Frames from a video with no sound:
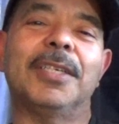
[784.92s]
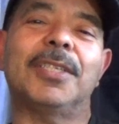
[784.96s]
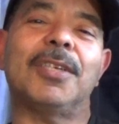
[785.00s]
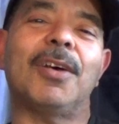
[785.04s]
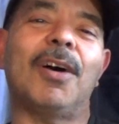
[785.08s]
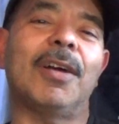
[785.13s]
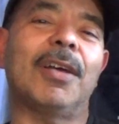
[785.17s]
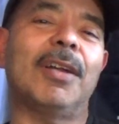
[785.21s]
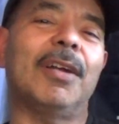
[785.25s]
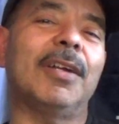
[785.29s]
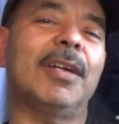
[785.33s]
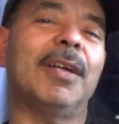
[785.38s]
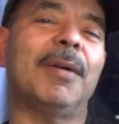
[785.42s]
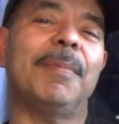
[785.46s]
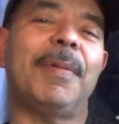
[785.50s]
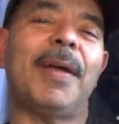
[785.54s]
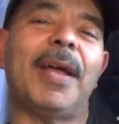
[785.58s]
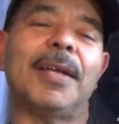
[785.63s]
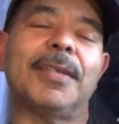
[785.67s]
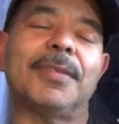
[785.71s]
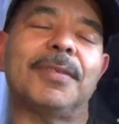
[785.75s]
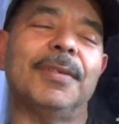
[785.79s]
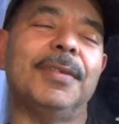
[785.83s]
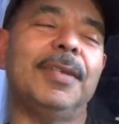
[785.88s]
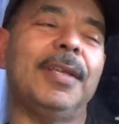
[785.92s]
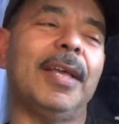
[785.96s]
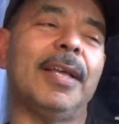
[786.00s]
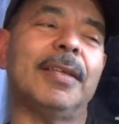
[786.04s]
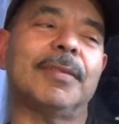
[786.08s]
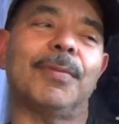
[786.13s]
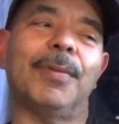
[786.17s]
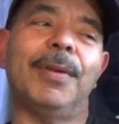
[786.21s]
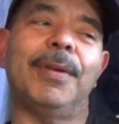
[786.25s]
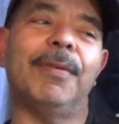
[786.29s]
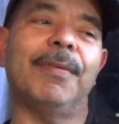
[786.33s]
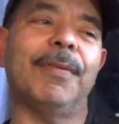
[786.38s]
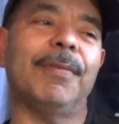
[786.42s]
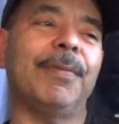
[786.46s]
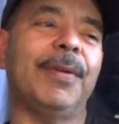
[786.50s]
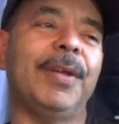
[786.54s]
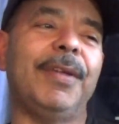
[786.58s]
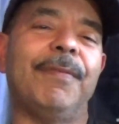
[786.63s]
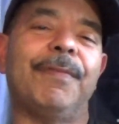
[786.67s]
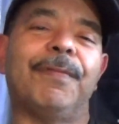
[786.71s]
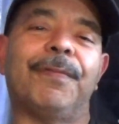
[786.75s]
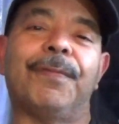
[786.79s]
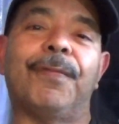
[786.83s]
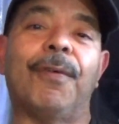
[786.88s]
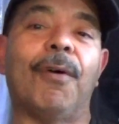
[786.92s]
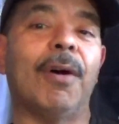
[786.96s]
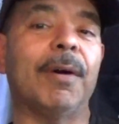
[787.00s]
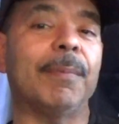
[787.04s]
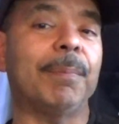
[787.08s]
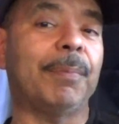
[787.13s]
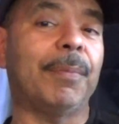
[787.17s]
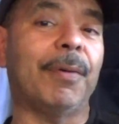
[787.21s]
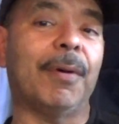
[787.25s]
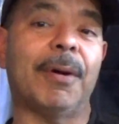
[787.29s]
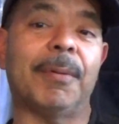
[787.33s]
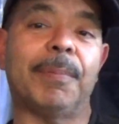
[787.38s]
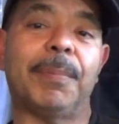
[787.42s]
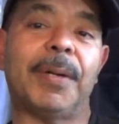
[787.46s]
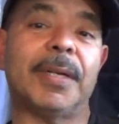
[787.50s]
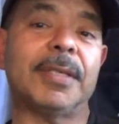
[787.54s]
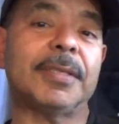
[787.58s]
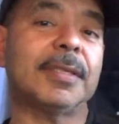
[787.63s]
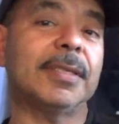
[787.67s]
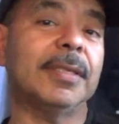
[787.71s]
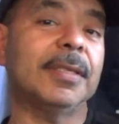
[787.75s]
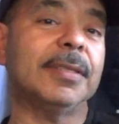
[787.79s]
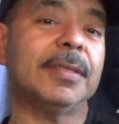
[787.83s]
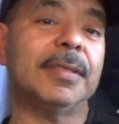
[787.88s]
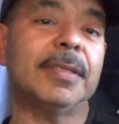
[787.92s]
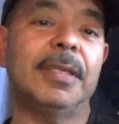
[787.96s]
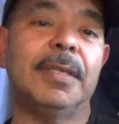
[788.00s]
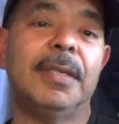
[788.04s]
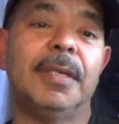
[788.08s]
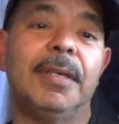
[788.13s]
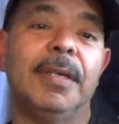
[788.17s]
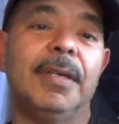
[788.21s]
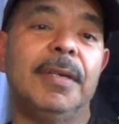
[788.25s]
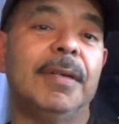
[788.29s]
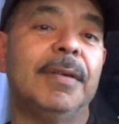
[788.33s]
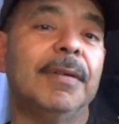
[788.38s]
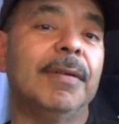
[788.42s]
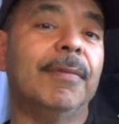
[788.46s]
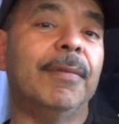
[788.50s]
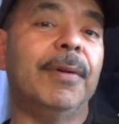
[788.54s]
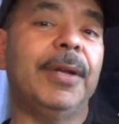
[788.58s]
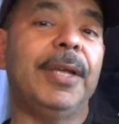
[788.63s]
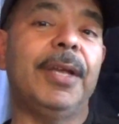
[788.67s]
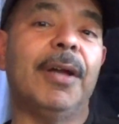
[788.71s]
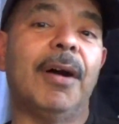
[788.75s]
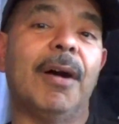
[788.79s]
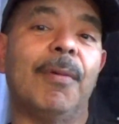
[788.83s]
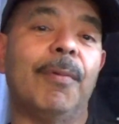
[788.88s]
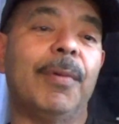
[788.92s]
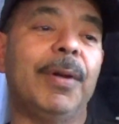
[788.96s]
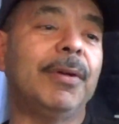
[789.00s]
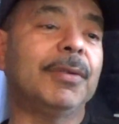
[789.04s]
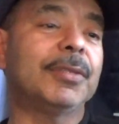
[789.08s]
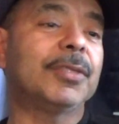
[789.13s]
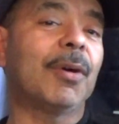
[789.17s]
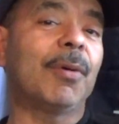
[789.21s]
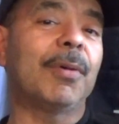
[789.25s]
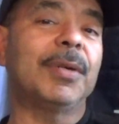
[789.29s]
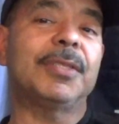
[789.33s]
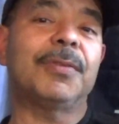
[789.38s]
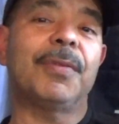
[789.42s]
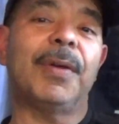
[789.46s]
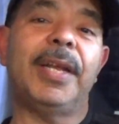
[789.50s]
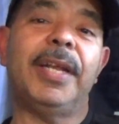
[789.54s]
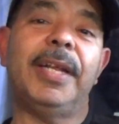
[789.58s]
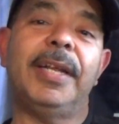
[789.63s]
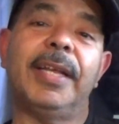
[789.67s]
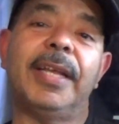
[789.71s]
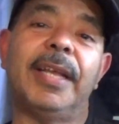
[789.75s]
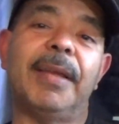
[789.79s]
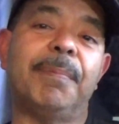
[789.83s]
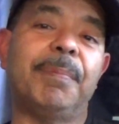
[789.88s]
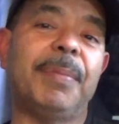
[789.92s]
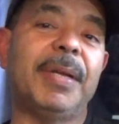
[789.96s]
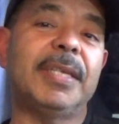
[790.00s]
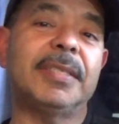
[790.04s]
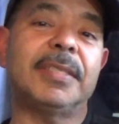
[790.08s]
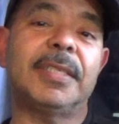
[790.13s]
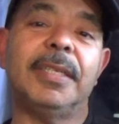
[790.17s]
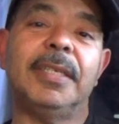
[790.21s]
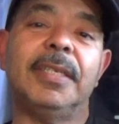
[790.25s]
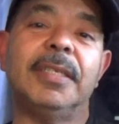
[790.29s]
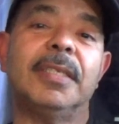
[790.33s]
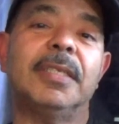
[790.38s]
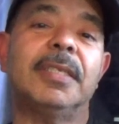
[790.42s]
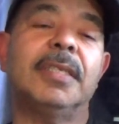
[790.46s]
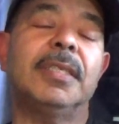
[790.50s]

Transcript: a target on our back. So yes, we fought Ball Busters. We was always ready to get busy.